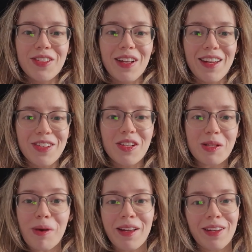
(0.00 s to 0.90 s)
So let's just
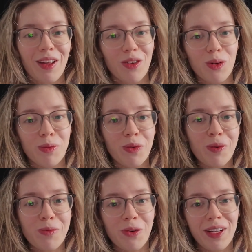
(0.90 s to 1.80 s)
spend a normal
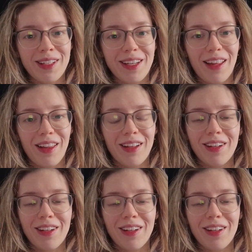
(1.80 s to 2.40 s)
morning together.